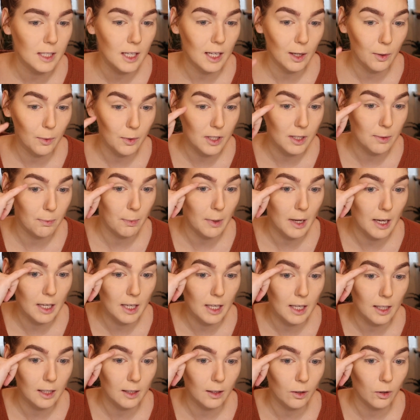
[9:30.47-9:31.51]
it was
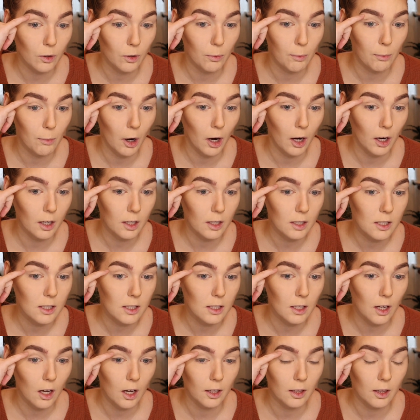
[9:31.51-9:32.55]
making little
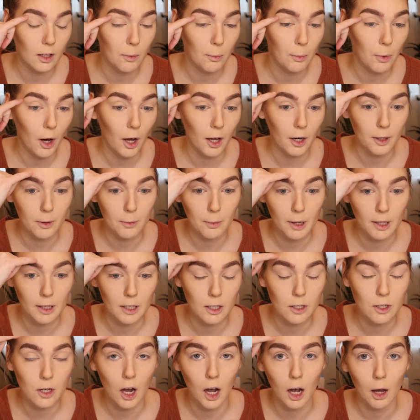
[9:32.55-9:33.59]
marks on the bottom and
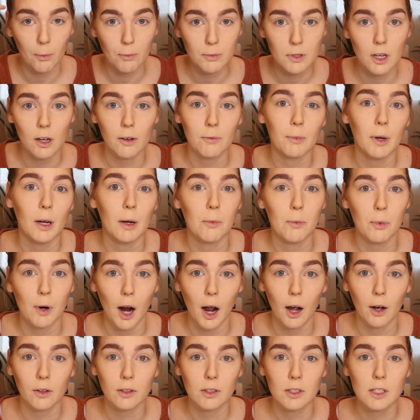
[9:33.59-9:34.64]
the tops of my
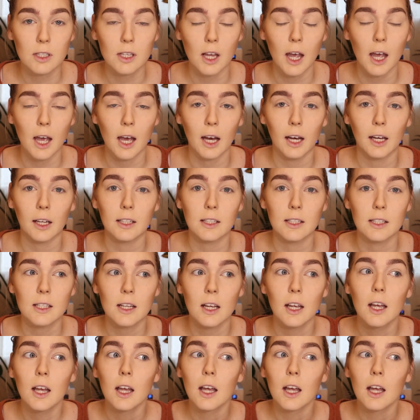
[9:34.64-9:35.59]
brows, and